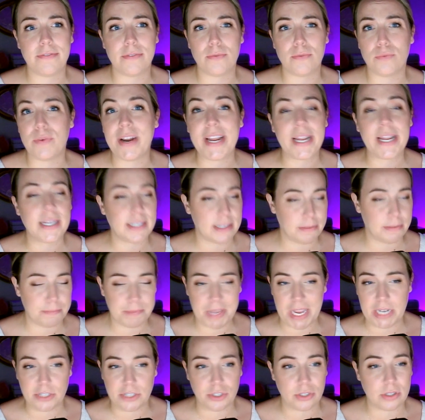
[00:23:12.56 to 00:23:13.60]
random
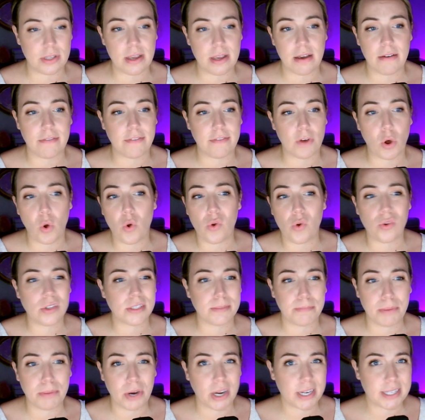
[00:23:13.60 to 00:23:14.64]
pages of
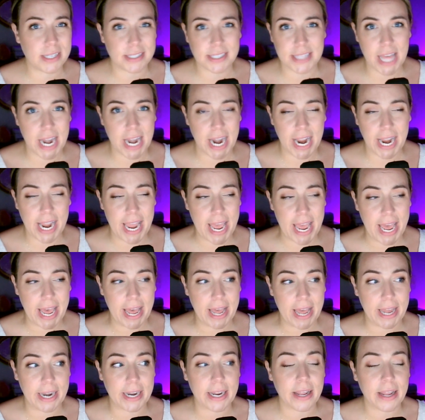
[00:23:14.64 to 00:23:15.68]
old books that I
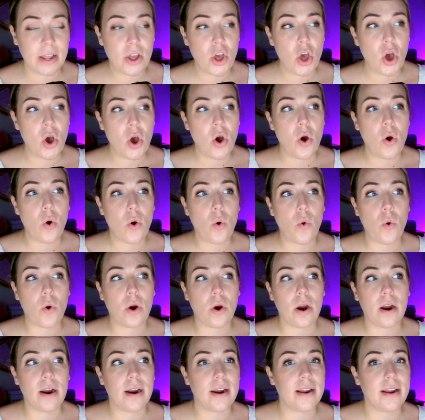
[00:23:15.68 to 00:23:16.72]
had,
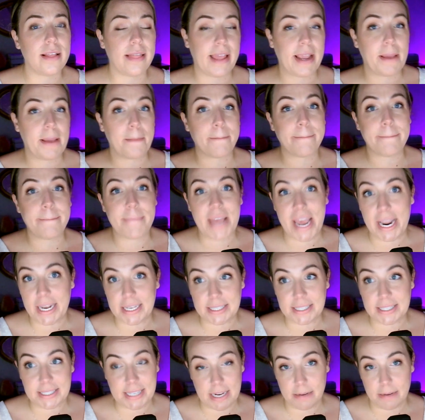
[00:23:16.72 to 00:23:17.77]
or like
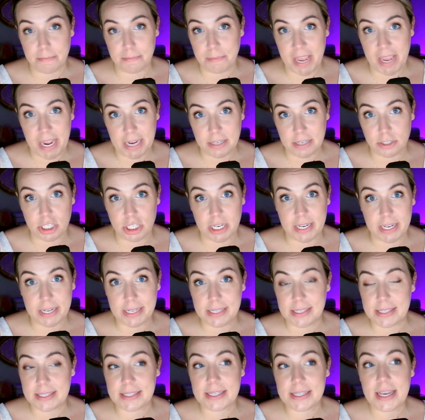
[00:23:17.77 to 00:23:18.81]
magazine
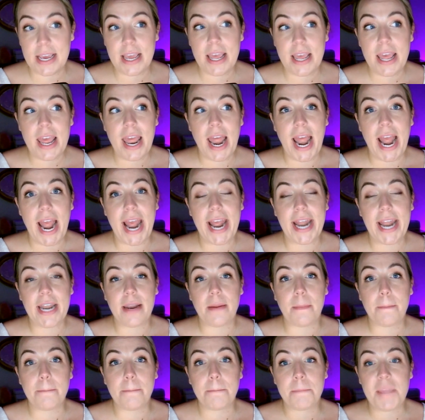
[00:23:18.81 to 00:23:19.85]
pages.
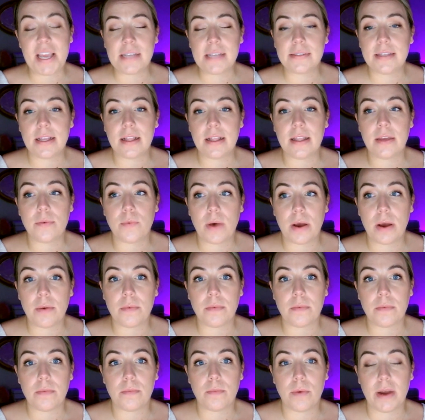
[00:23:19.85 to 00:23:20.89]
And basically what
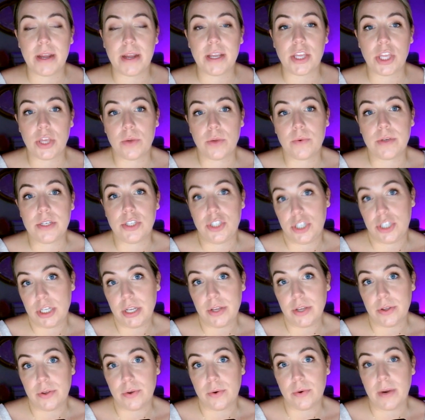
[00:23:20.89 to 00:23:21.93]
you would
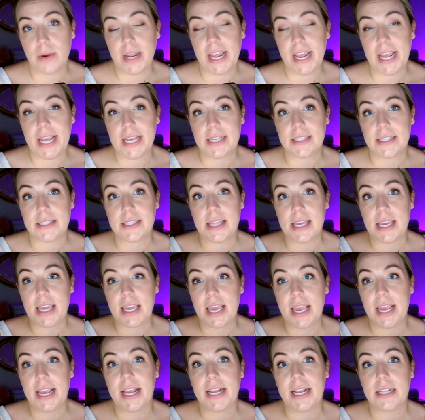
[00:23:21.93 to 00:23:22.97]
do is the
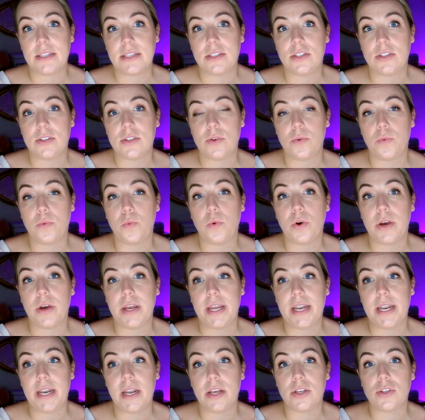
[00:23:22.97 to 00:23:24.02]
kids
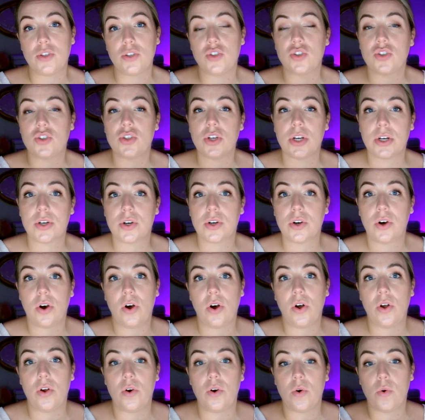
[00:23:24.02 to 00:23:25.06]
would
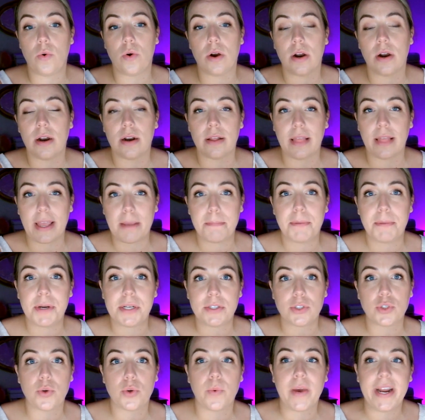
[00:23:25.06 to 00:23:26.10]
circle or like put a
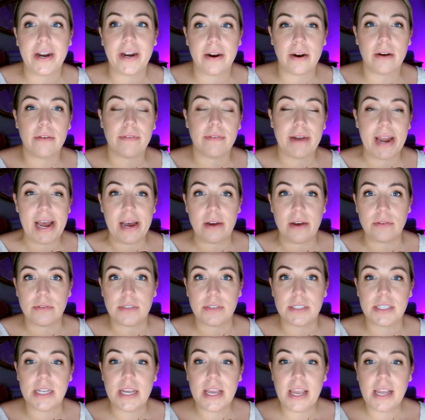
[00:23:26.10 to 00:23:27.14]
square
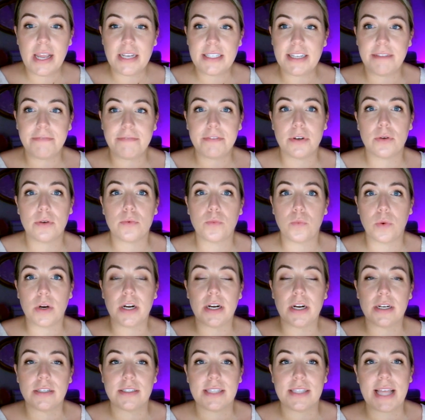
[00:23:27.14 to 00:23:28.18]
around different
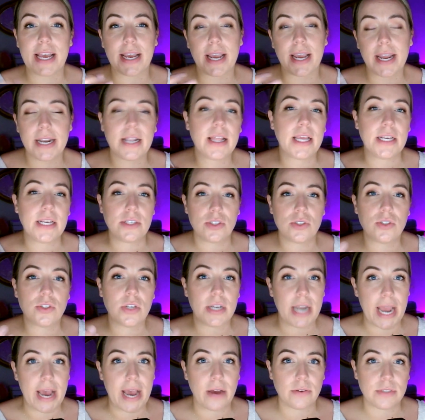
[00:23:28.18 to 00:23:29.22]
words that kind of like
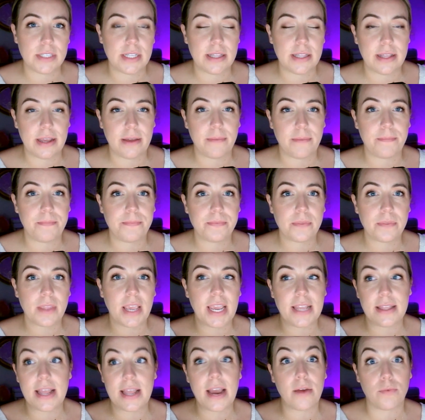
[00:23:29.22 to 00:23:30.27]
stood out to them
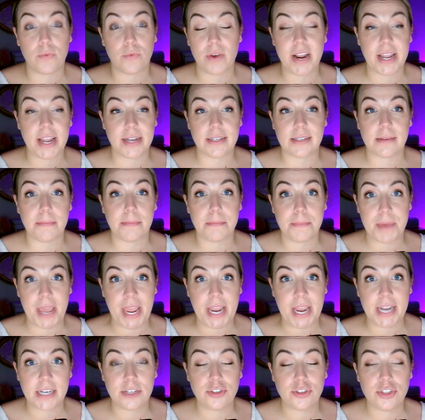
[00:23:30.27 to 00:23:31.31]
in that random
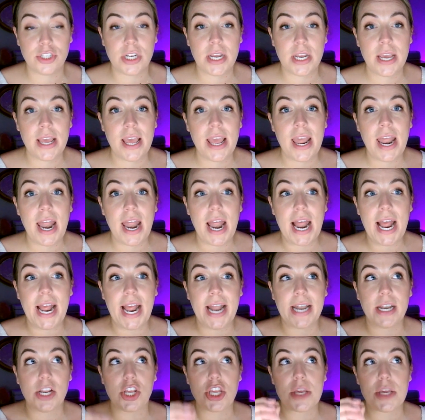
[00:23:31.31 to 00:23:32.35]
page,
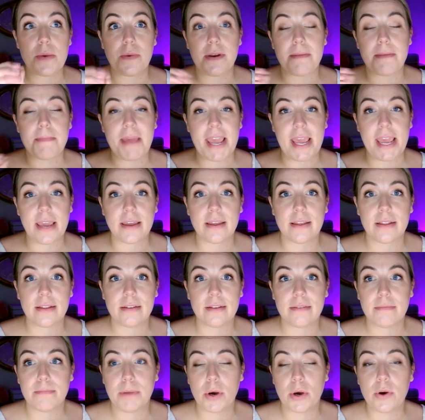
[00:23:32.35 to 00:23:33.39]
and you would make
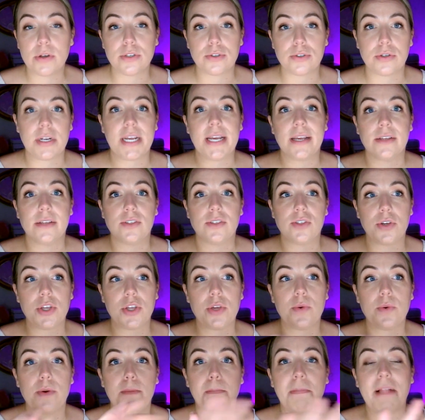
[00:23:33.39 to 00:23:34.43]
poetry. So
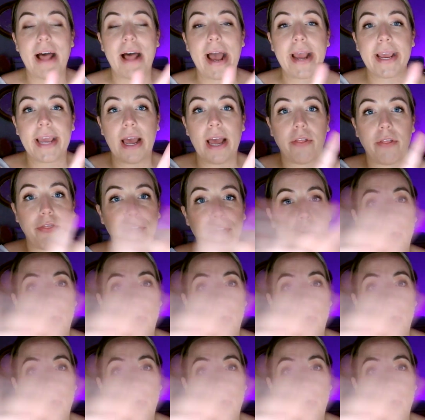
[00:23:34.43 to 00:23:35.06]
you would black out the